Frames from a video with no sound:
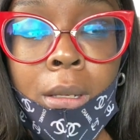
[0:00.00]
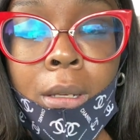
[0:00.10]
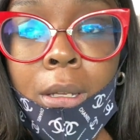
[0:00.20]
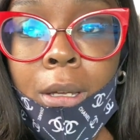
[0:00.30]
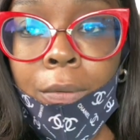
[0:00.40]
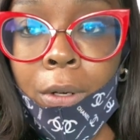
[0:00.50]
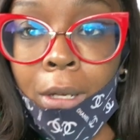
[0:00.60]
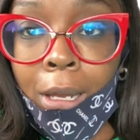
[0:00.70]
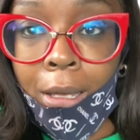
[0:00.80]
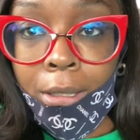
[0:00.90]
Love her
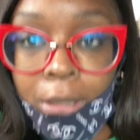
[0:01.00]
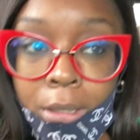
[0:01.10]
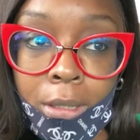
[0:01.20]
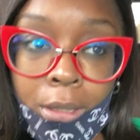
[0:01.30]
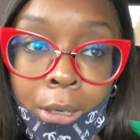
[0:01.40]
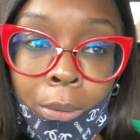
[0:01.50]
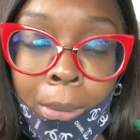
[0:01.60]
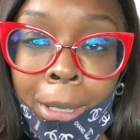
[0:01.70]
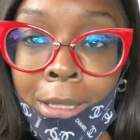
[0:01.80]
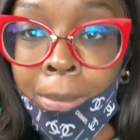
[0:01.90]
glosses. They were
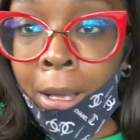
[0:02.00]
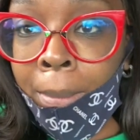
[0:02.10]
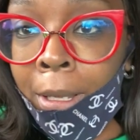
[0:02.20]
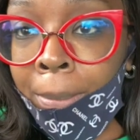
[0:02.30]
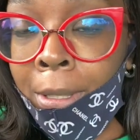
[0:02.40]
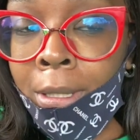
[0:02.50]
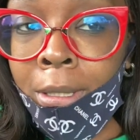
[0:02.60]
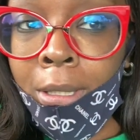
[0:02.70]
in my small black business